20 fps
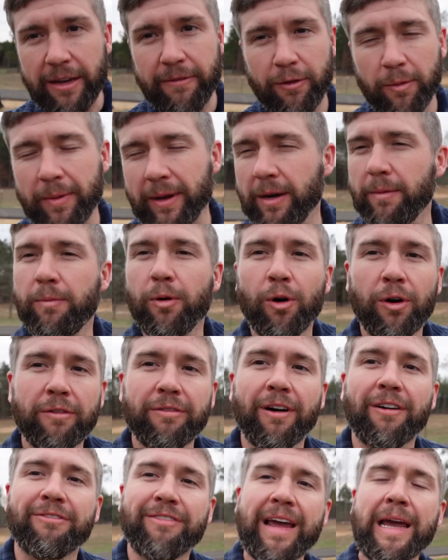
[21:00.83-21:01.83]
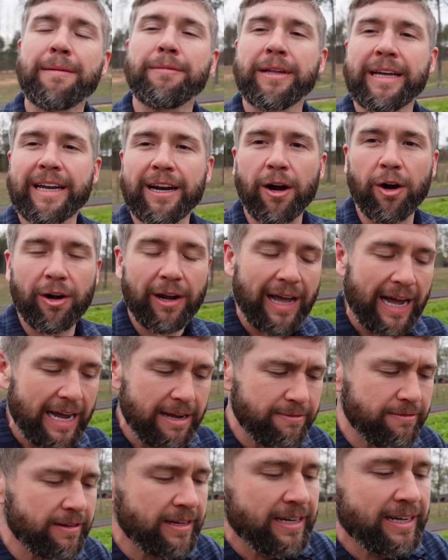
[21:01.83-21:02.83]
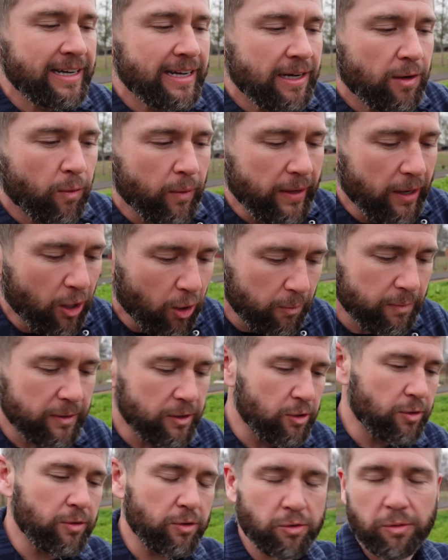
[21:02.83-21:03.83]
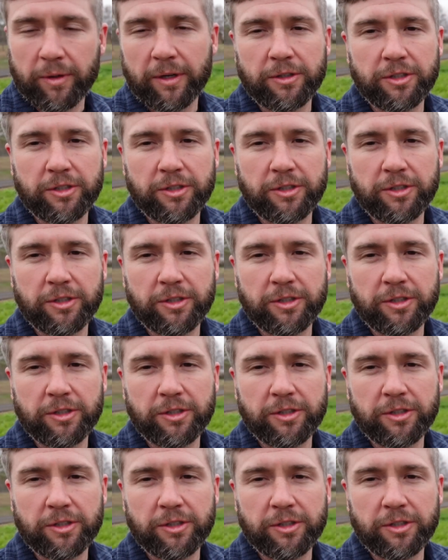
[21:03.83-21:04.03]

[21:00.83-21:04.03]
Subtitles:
you for being a part of our family and our life. We hope that you enjoy our